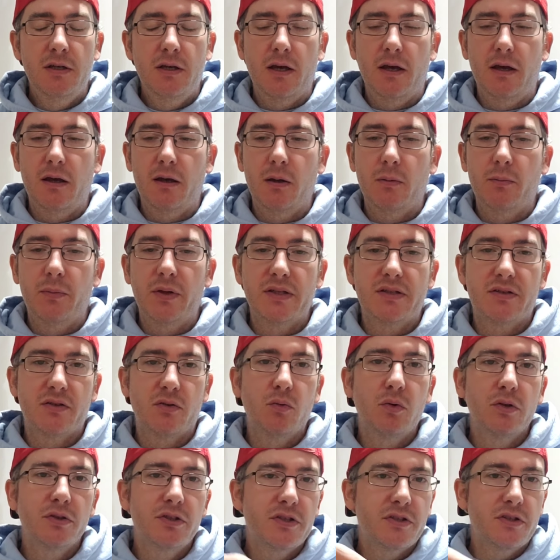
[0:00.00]
And so
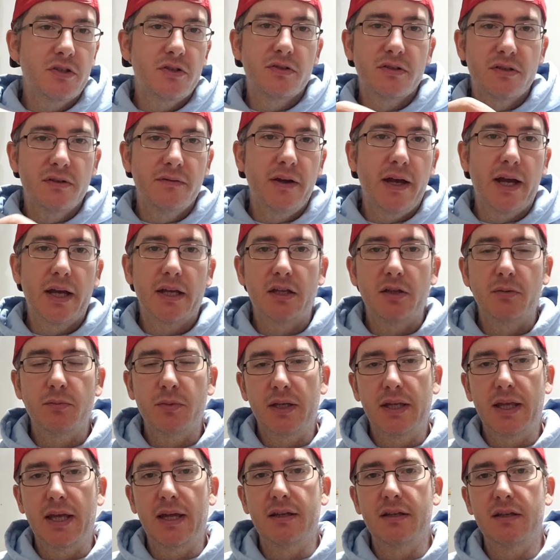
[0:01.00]
we'll just use the vacuum
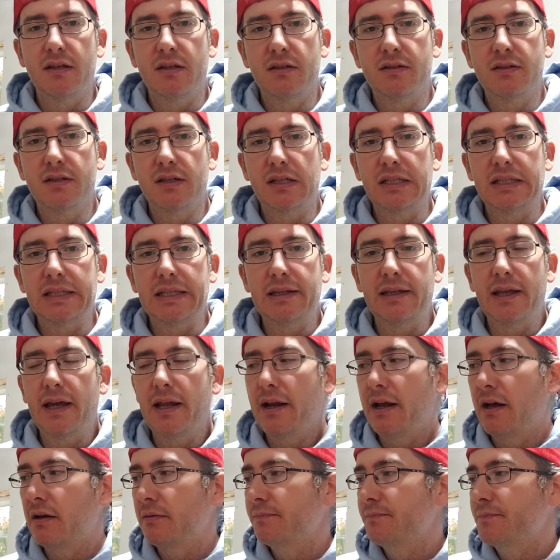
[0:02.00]
again to clean
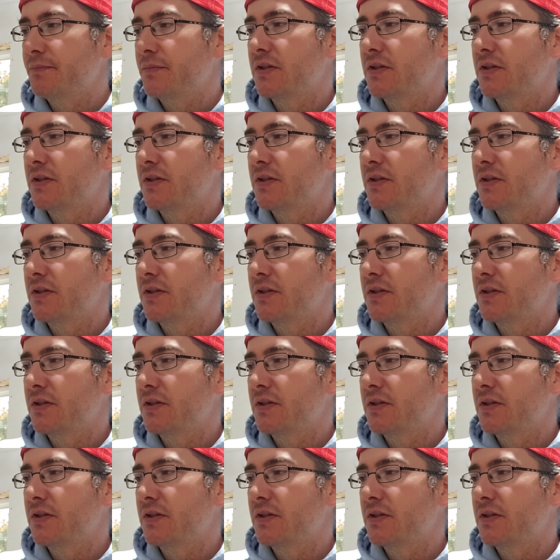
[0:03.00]
that out.